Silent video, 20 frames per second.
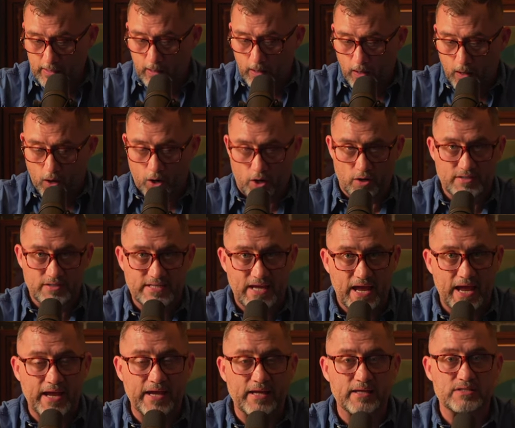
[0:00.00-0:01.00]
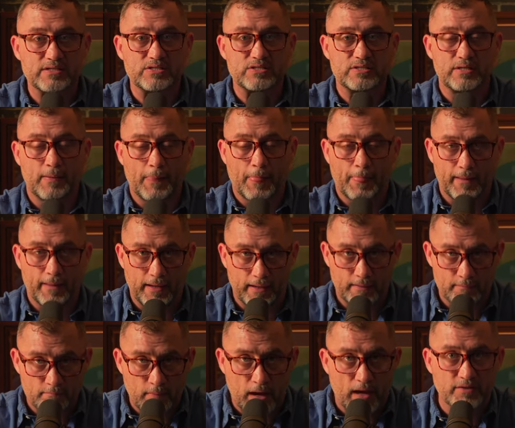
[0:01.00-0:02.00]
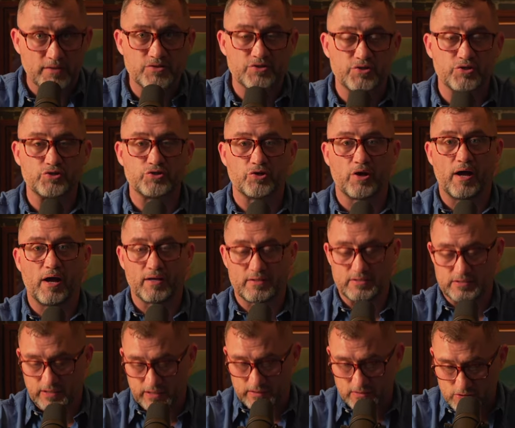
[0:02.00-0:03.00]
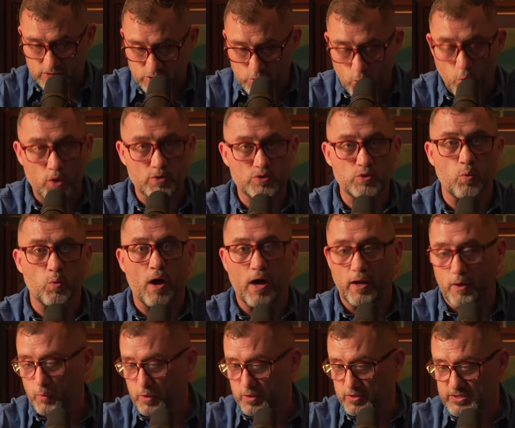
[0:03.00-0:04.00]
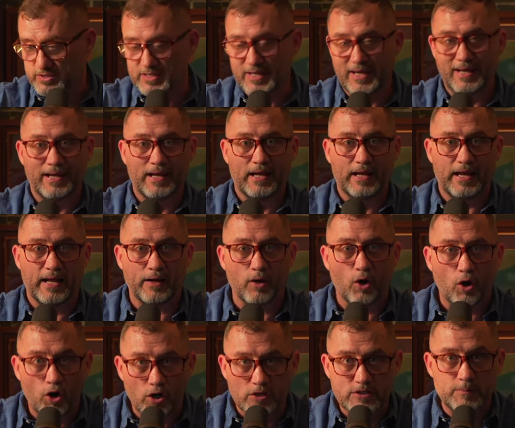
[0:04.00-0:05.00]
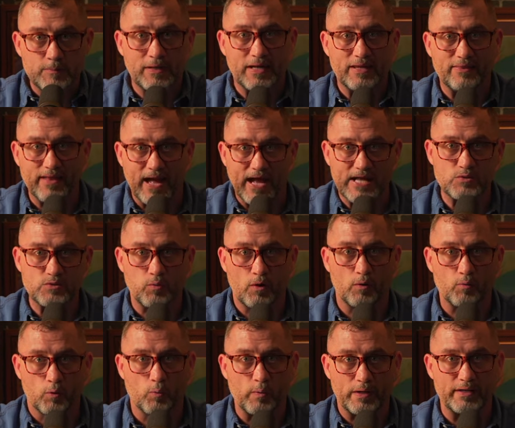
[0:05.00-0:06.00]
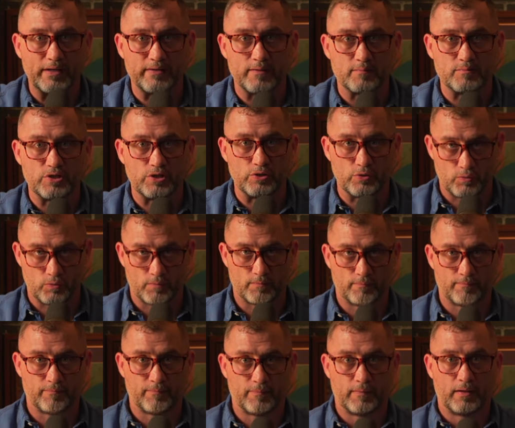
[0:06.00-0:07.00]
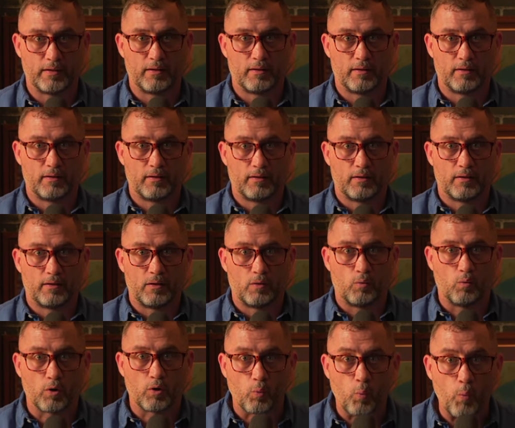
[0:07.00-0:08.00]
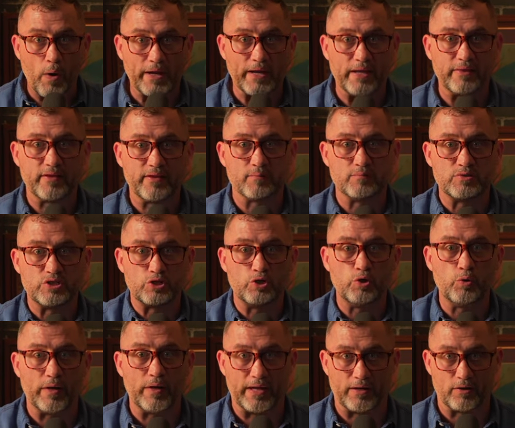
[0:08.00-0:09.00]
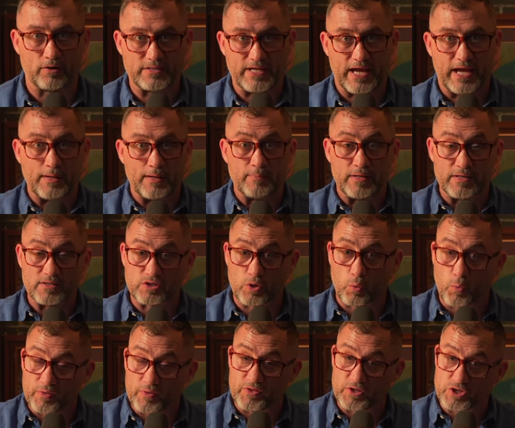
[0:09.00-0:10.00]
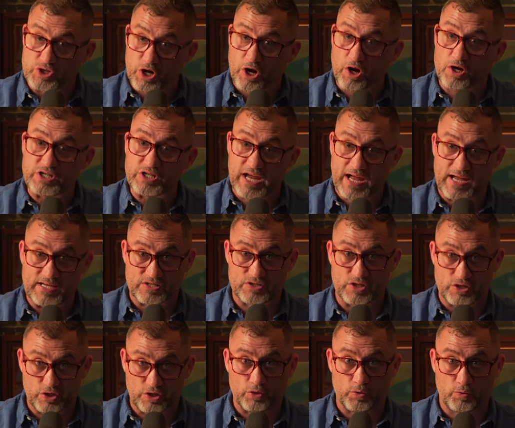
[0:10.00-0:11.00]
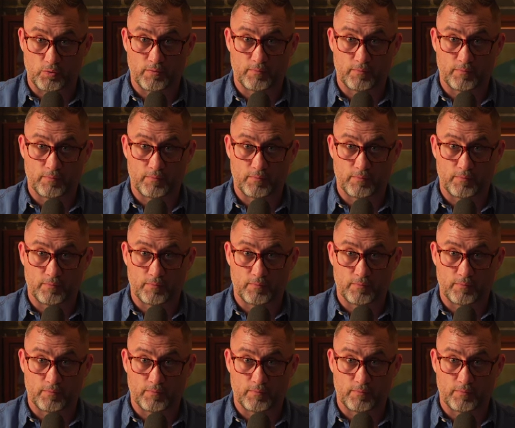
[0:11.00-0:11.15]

are tanks and monster trucks and sword swallowers. And ultimately, that's what we're winning them to. We're winning them to entertainment. So, what the church has to do